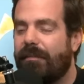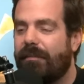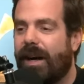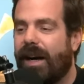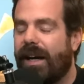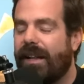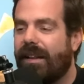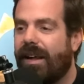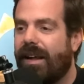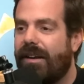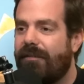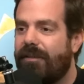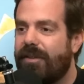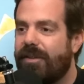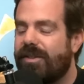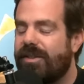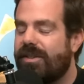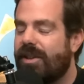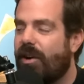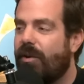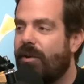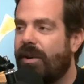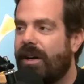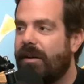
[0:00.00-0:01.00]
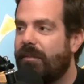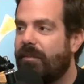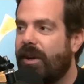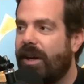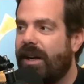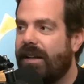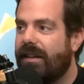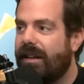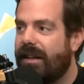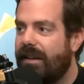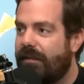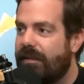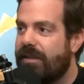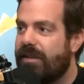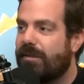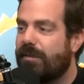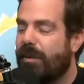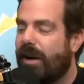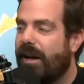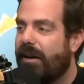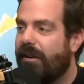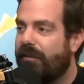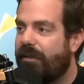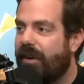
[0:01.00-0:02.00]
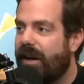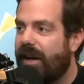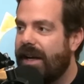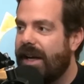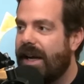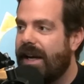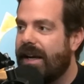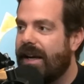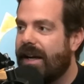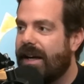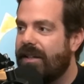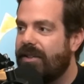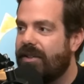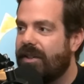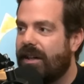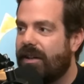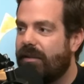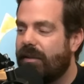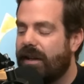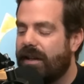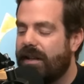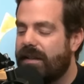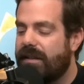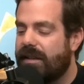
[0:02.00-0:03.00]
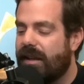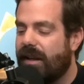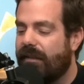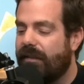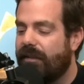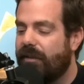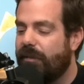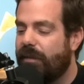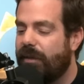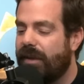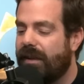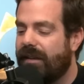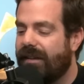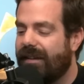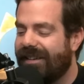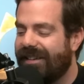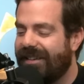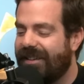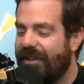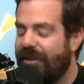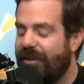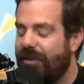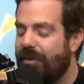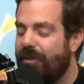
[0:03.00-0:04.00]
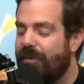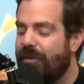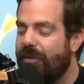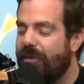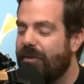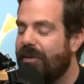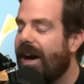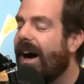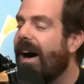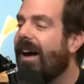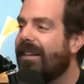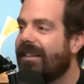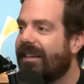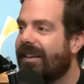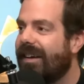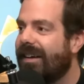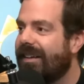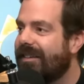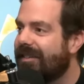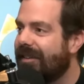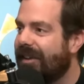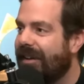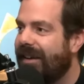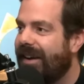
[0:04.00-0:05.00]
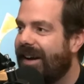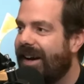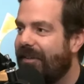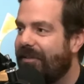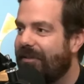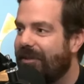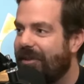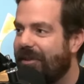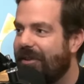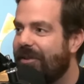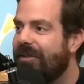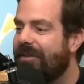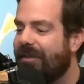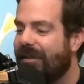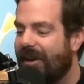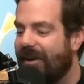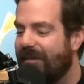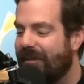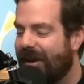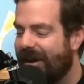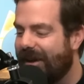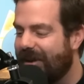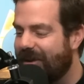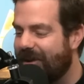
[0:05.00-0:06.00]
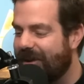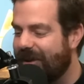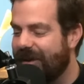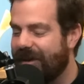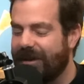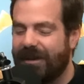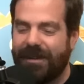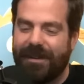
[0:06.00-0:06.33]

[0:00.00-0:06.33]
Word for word: my life is so on brand that even Spotify AI generated stuff is being like, you do not like Sunday afternoons very much.